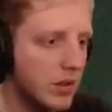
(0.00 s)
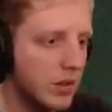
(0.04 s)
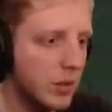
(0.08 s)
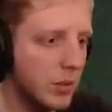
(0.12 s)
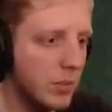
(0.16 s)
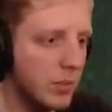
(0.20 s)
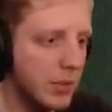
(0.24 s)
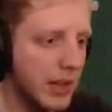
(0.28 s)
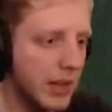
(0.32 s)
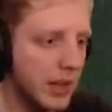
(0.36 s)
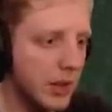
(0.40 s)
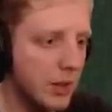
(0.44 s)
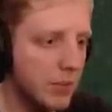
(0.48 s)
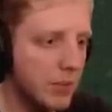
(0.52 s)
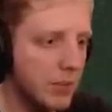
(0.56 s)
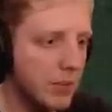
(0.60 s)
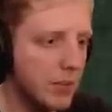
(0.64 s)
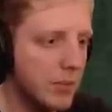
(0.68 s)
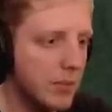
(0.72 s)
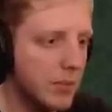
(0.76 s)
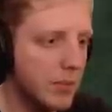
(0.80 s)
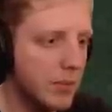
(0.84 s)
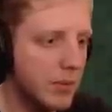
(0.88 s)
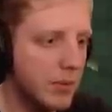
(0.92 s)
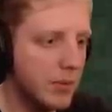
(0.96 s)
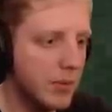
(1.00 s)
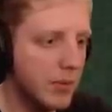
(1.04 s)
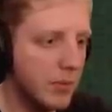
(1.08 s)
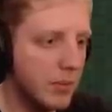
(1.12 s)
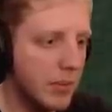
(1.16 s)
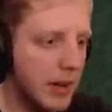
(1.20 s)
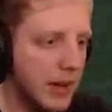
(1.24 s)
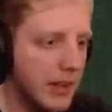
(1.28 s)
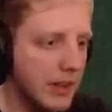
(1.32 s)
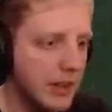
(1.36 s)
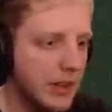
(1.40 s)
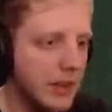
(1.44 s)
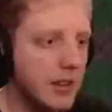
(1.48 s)
Don't pick it up.
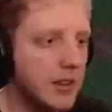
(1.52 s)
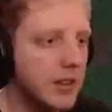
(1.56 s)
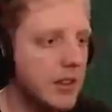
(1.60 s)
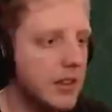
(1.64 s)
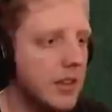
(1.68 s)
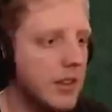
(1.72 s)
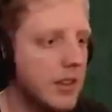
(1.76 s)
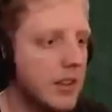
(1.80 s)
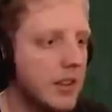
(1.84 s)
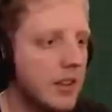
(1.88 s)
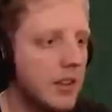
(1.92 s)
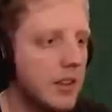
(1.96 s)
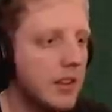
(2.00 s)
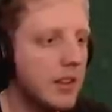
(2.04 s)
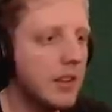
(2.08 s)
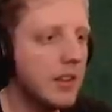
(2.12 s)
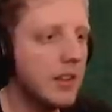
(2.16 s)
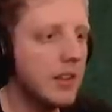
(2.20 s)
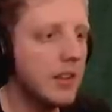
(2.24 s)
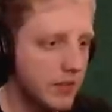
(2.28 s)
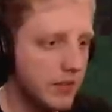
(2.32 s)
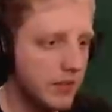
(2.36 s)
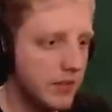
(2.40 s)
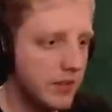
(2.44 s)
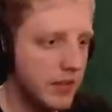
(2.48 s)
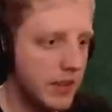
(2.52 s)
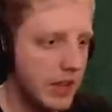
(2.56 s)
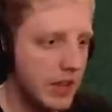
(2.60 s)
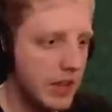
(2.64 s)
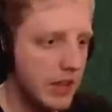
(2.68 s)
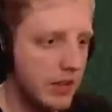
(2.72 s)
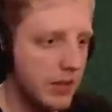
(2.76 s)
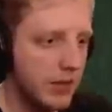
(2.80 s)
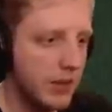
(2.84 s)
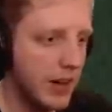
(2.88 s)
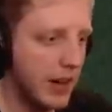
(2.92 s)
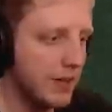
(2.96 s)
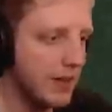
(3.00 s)
Mine.
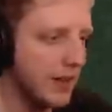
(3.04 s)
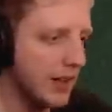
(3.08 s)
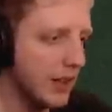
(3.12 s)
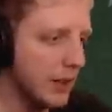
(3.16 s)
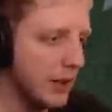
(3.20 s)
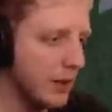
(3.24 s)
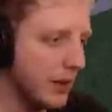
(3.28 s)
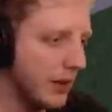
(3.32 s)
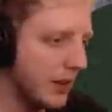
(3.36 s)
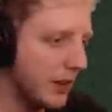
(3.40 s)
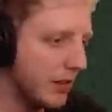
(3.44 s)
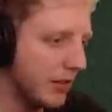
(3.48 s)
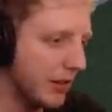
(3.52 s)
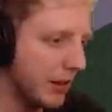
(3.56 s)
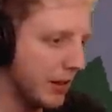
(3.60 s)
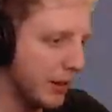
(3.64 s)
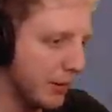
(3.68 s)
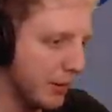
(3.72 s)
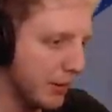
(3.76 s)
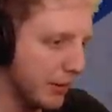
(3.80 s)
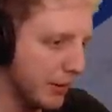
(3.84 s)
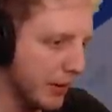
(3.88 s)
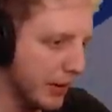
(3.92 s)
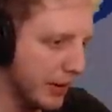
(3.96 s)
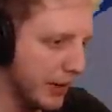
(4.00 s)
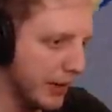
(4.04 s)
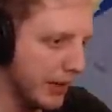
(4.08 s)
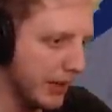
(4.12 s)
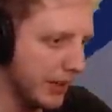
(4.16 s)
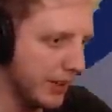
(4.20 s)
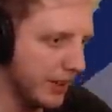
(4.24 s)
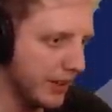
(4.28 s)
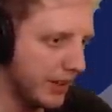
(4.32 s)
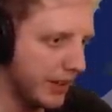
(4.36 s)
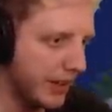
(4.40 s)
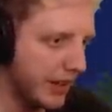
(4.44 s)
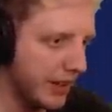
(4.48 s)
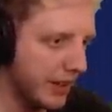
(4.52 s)
But having looting three, we're really
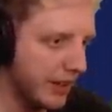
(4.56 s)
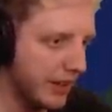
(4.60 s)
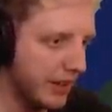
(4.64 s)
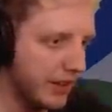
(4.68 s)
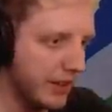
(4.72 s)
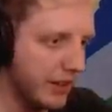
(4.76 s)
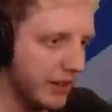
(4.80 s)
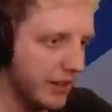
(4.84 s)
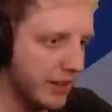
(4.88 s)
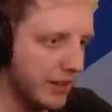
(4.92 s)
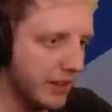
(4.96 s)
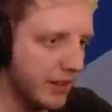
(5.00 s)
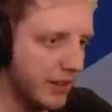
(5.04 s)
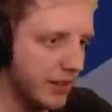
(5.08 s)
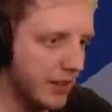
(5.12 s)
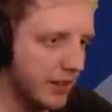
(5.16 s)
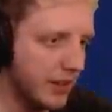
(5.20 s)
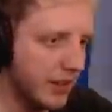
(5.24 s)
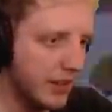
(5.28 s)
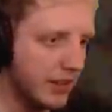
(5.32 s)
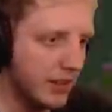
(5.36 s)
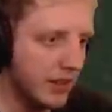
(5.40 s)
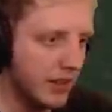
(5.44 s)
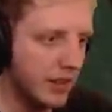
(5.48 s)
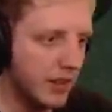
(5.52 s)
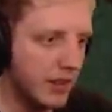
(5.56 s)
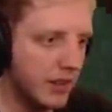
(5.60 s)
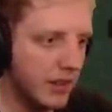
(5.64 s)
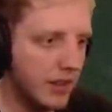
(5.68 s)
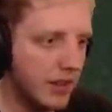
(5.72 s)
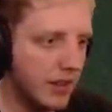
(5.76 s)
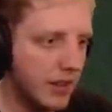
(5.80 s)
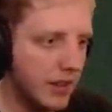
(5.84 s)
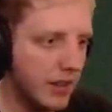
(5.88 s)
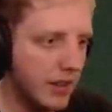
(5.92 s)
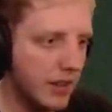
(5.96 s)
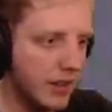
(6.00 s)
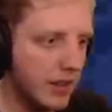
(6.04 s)
not getting
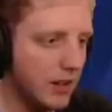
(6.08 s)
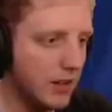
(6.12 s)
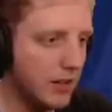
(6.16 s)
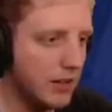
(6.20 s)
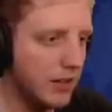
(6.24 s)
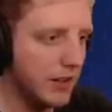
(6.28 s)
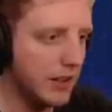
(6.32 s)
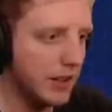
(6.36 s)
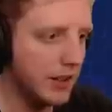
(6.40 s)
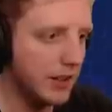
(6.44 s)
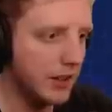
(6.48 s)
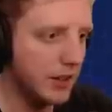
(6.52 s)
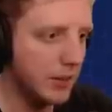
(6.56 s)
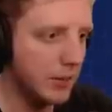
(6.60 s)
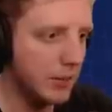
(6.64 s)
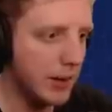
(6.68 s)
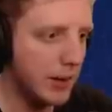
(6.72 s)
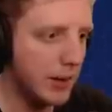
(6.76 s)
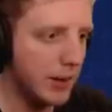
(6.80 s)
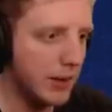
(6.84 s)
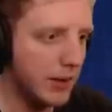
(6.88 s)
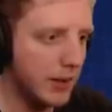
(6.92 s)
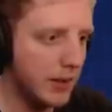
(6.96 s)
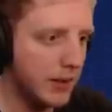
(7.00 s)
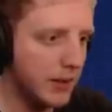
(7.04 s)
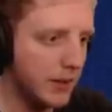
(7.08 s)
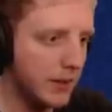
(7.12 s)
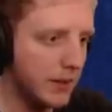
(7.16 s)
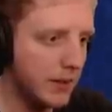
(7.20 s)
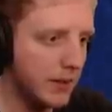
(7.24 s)
a lot of uh, gunpowder.